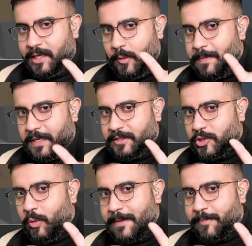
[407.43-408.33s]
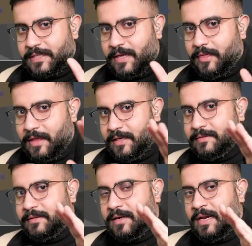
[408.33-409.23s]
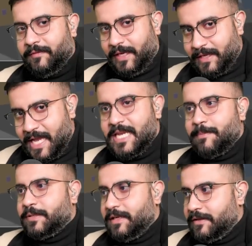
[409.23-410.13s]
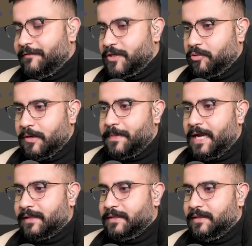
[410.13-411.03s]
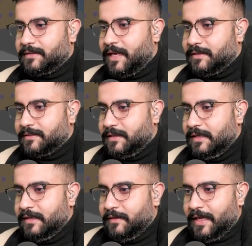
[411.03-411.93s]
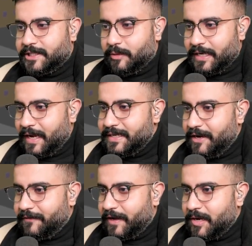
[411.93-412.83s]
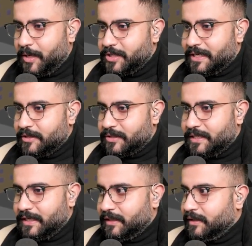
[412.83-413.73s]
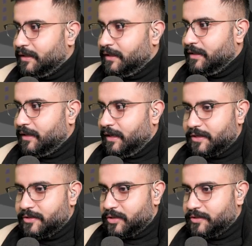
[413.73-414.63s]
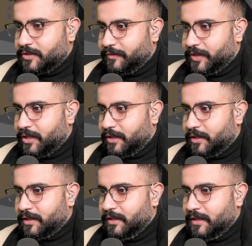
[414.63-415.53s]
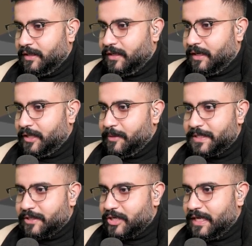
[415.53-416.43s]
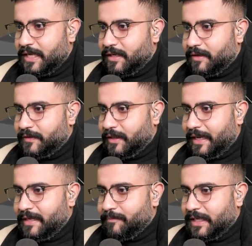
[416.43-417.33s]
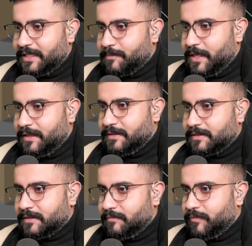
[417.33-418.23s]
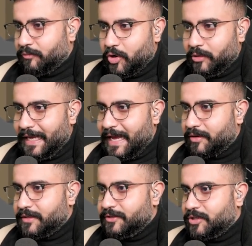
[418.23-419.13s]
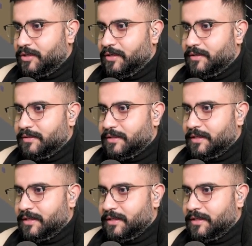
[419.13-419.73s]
can we pick the 20% of things that are going to have like 80% of the visual impact in this case? And so it identified a bunch of interesting concerns over here, the positioning of the light placement, the road layout concerns,